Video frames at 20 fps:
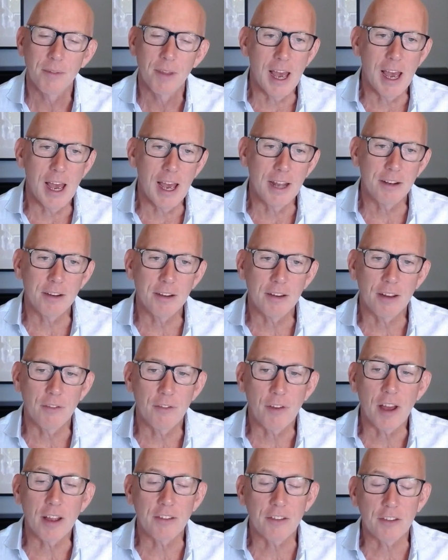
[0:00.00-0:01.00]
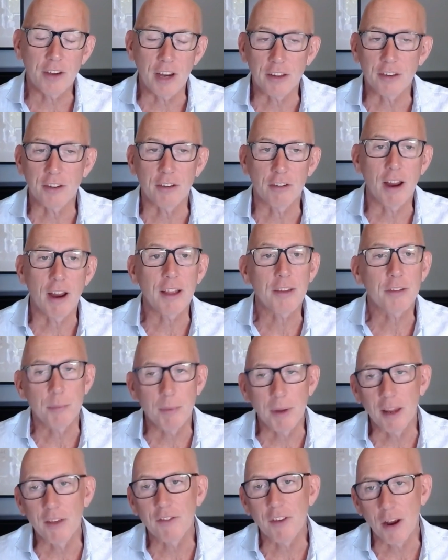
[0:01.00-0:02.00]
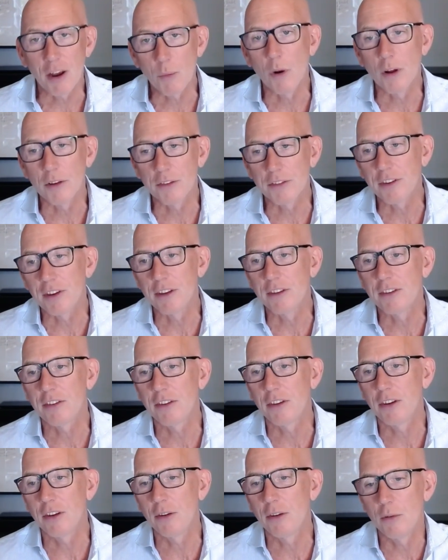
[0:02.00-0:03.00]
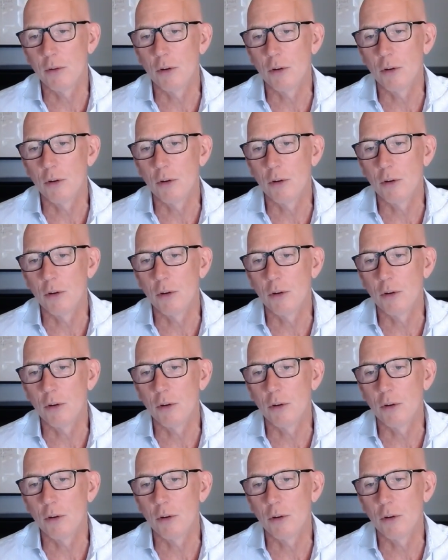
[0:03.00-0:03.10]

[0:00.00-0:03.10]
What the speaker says: And the Vice Chancellor asked me if I wanted to